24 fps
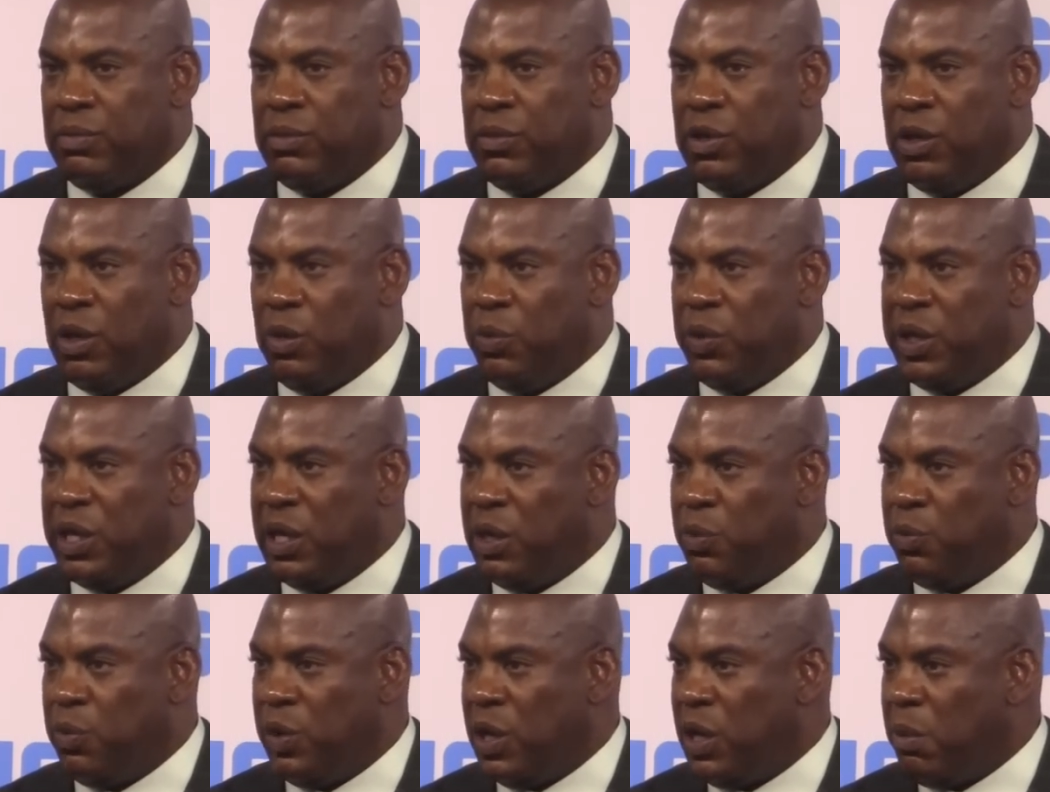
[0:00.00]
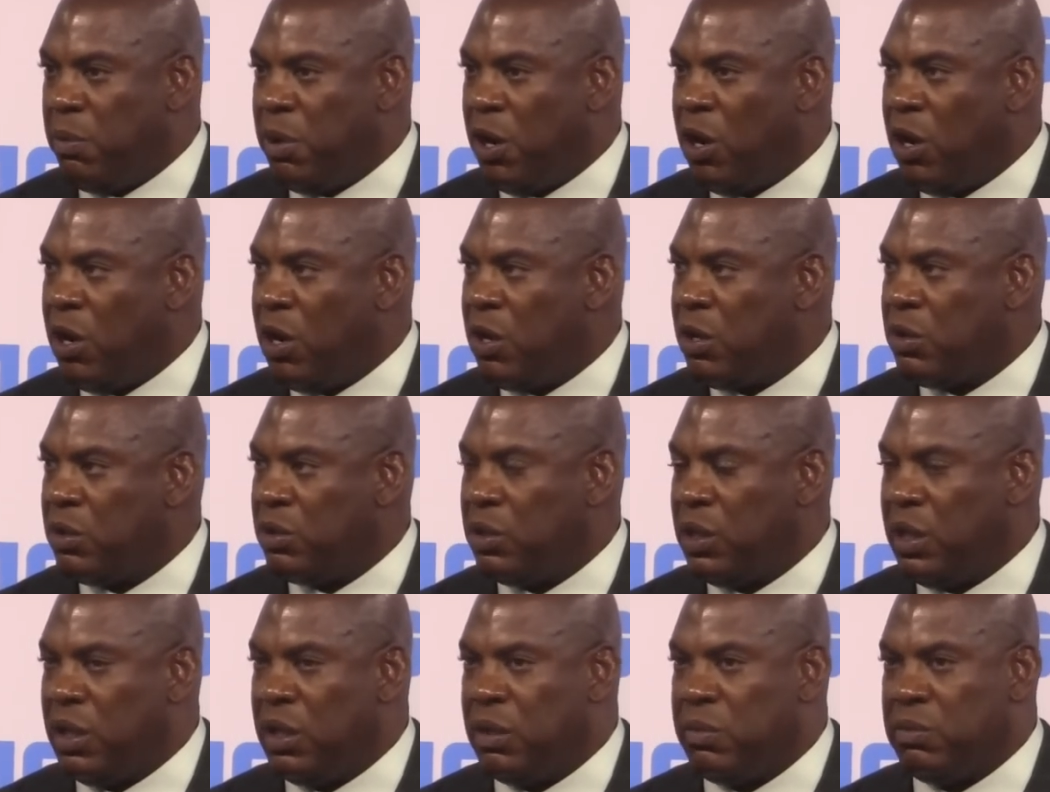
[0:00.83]
you know, we didn't win them all.
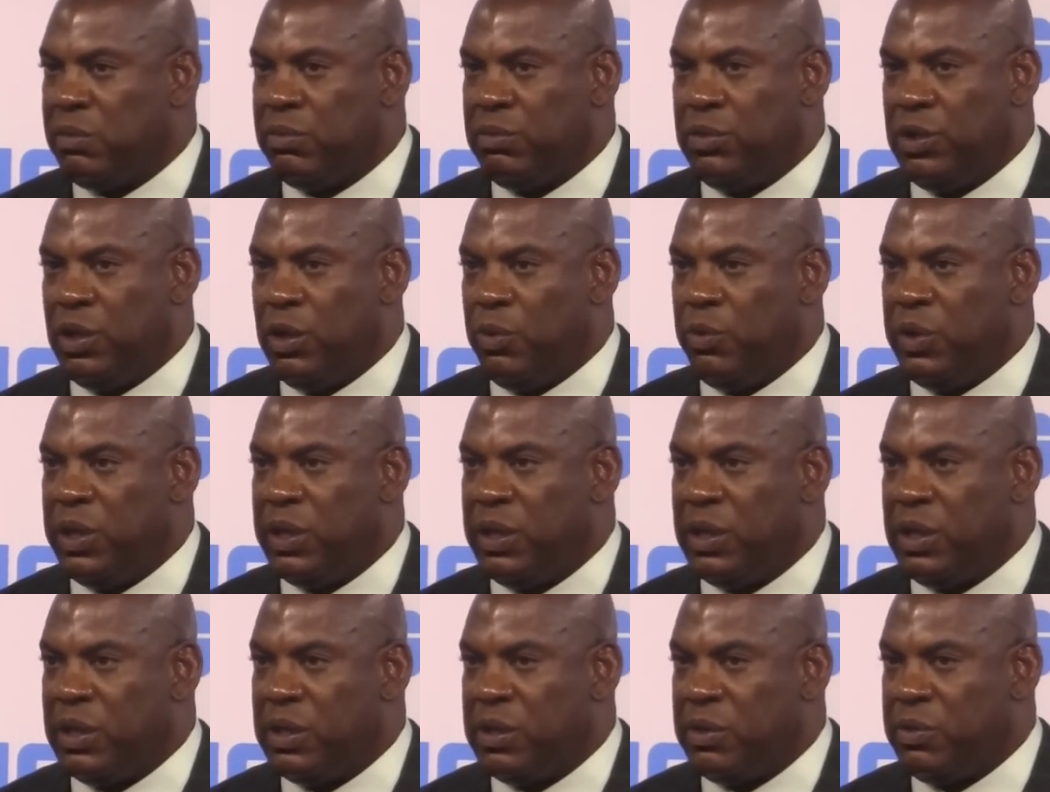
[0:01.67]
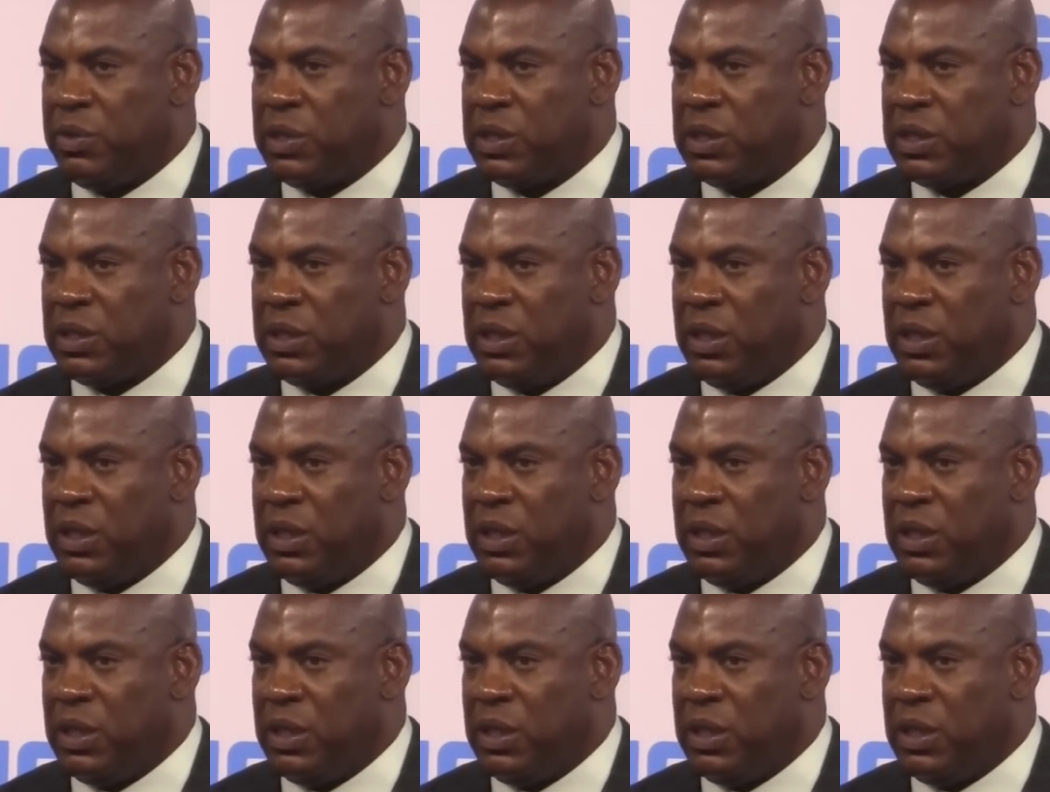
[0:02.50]
Um, you know, we it, it, was